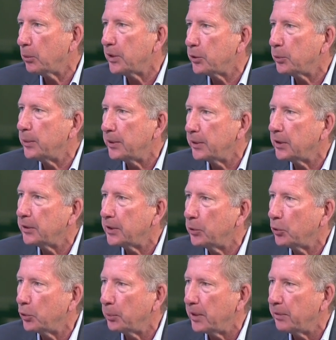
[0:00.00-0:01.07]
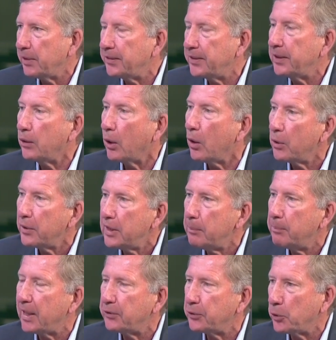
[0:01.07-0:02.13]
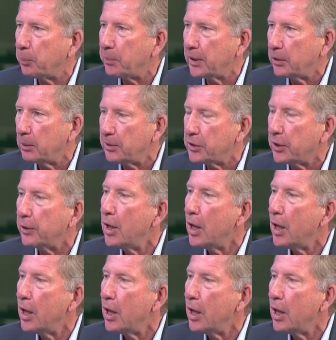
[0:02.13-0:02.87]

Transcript: which will continue to be invested only by the European Commission.